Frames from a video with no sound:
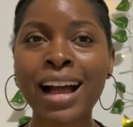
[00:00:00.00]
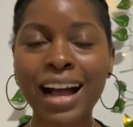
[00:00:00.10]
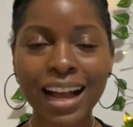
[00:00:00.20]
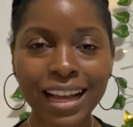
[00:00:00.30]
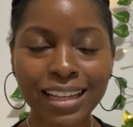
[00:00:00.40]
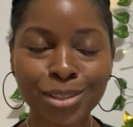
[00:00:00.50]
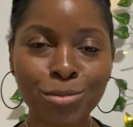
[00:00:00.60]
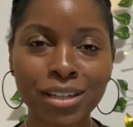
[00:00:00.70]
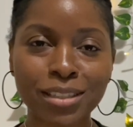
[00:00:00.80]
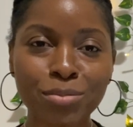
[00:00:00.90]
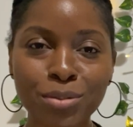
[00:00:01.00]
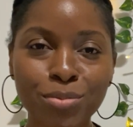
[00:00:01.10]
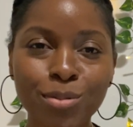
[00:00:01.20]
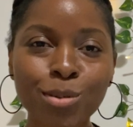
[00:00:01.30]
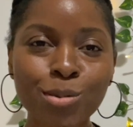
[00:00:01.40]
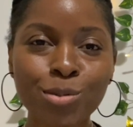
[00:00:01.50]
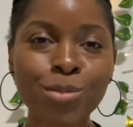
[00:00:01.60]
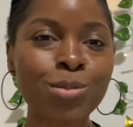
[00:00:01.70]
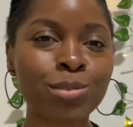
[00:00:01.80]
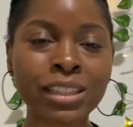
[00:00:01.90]
And who are the people who
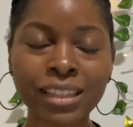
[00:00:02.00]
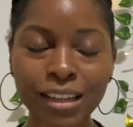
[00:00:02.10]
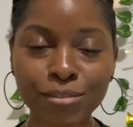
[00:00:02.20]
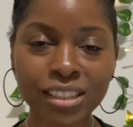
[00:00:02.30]
would care for